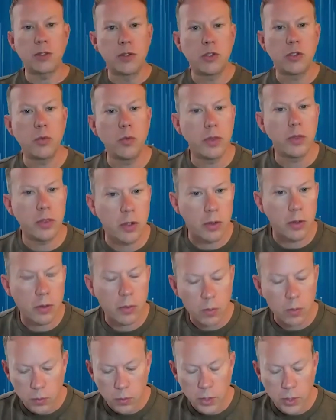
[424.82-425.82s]
So
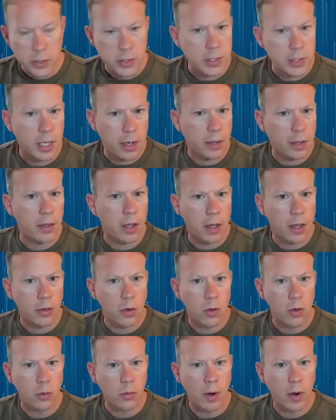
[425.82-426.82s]
let's stay on
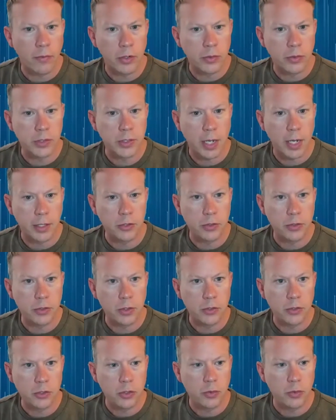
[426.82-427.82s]
the whole revenue side
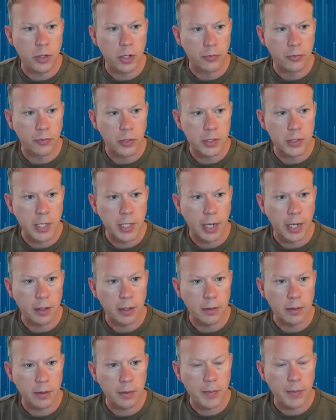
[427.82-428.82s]
too here for a
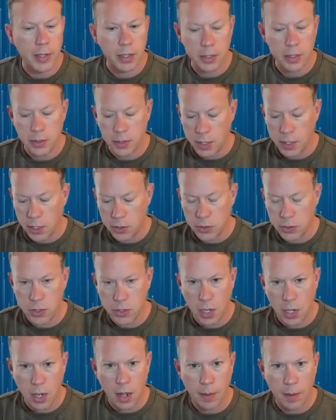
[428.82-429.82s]
second, because
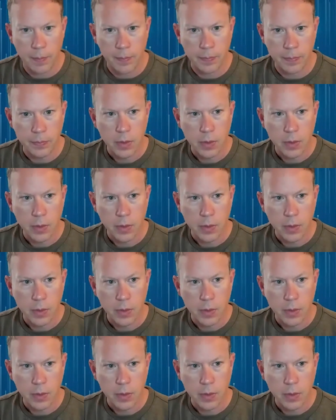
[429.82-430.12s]
MSPs